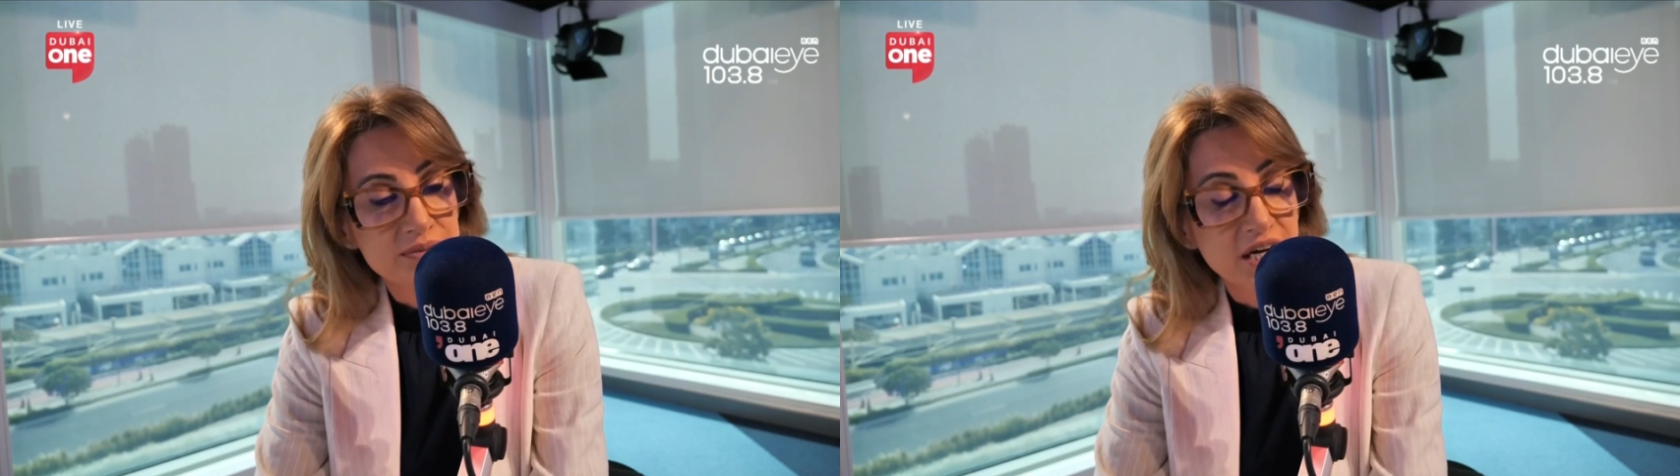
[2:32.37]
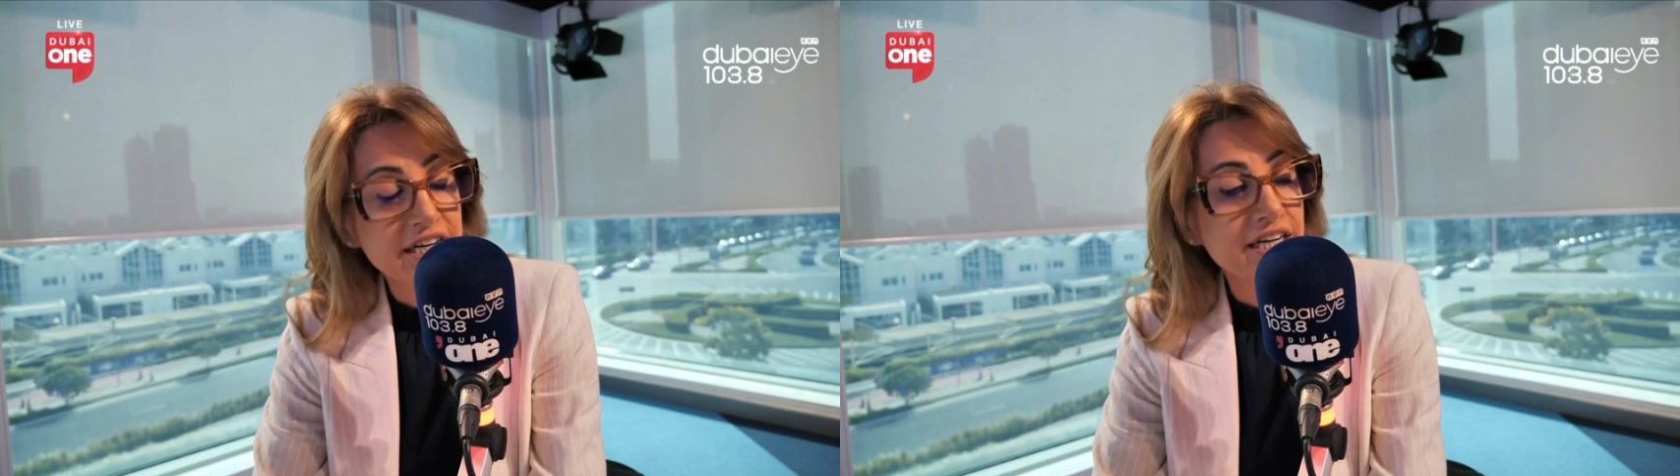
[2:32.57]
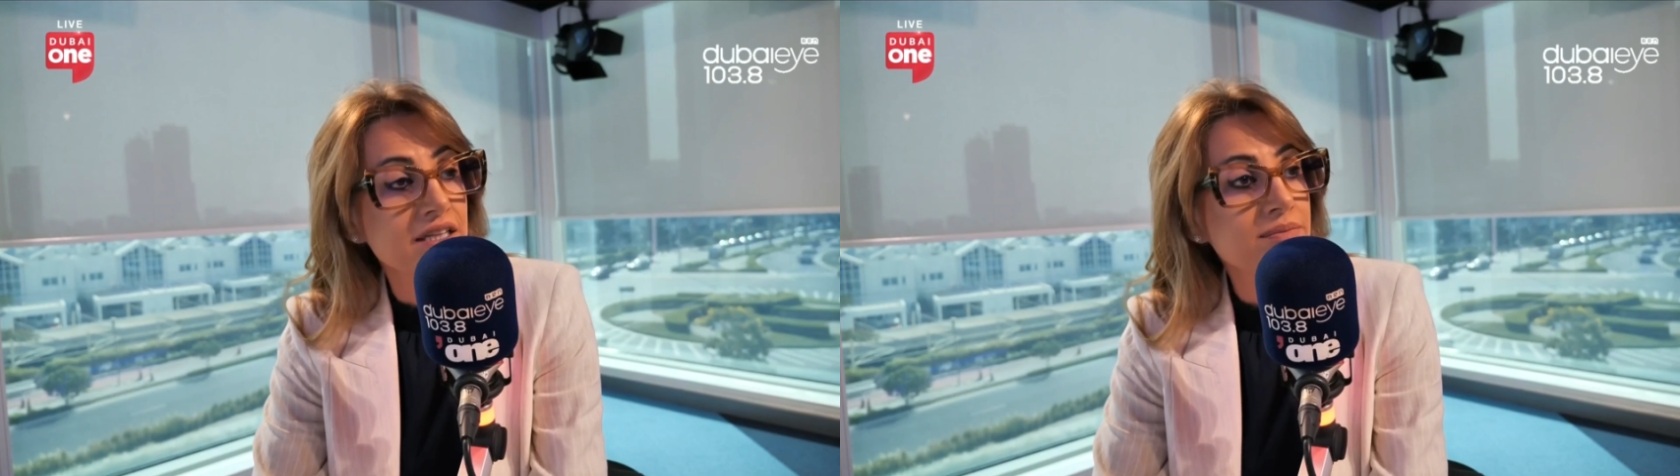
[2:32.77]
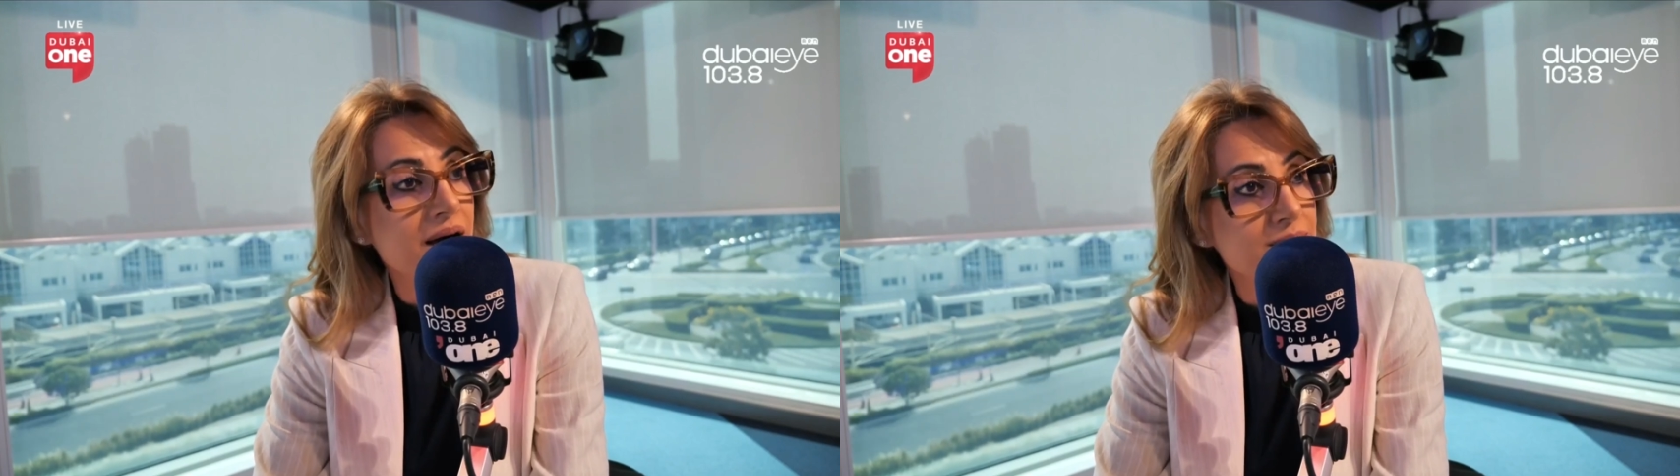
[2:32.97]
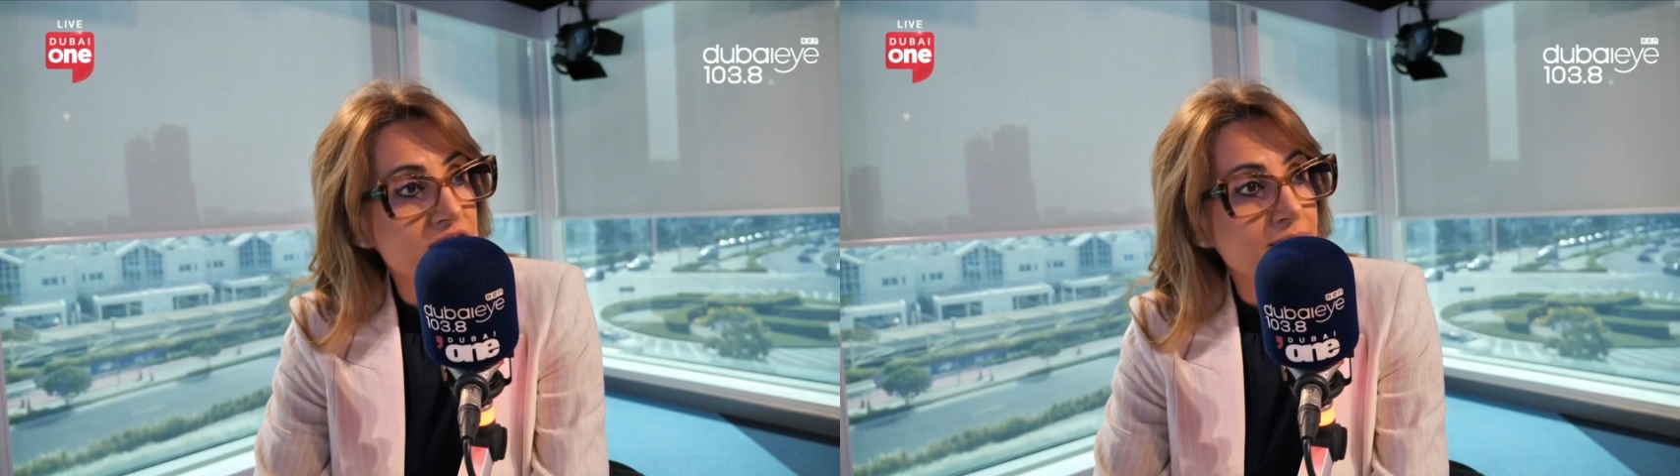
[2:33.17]
Nakheel
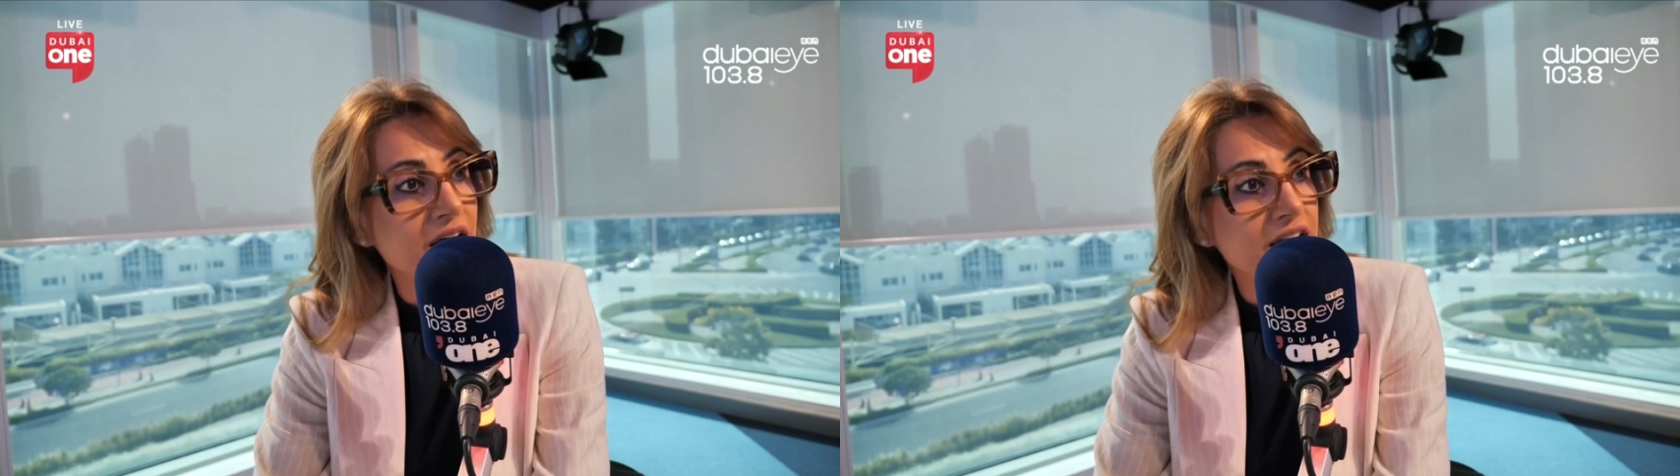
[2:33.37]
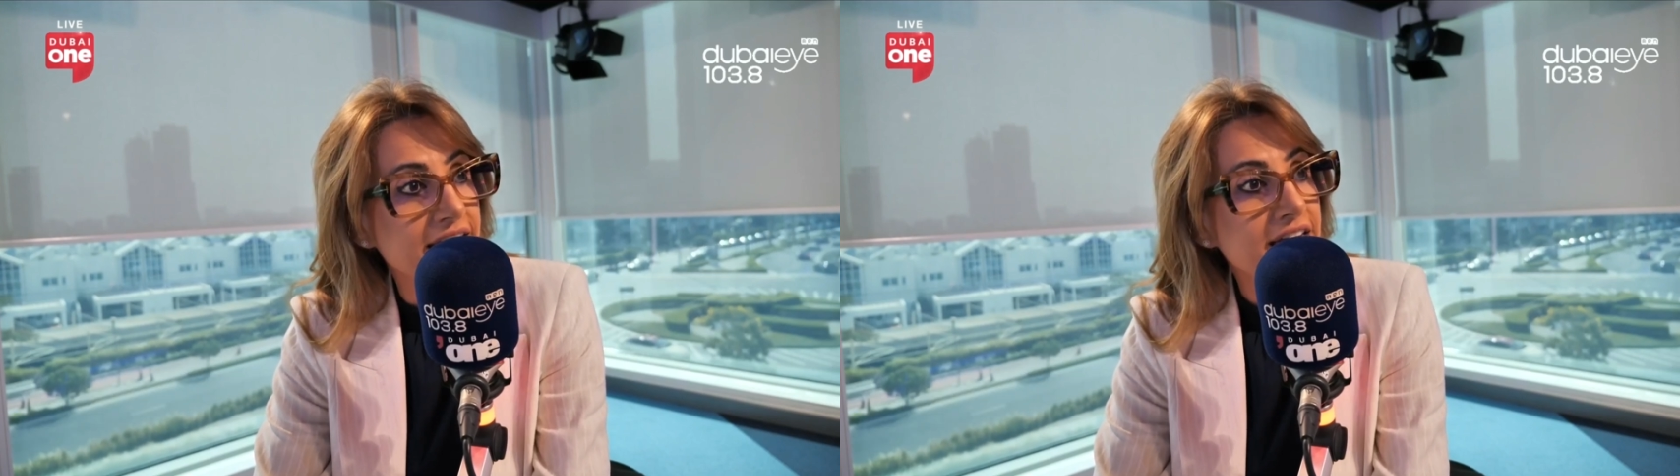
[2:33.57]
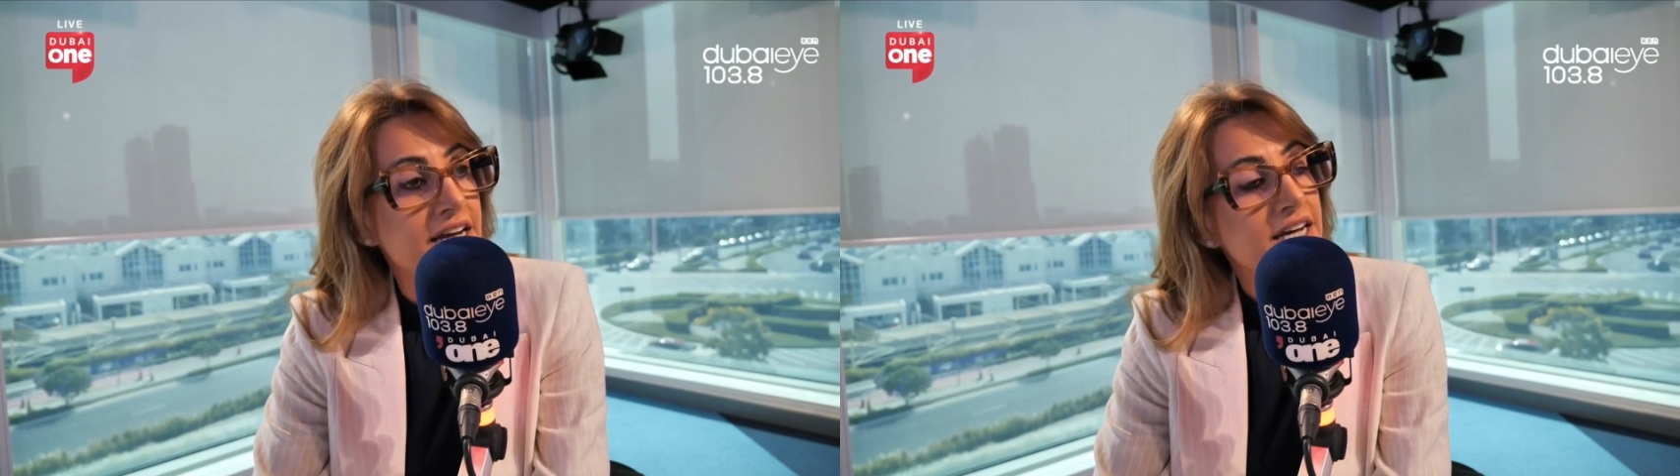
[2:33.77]
Palm Jebel Ali,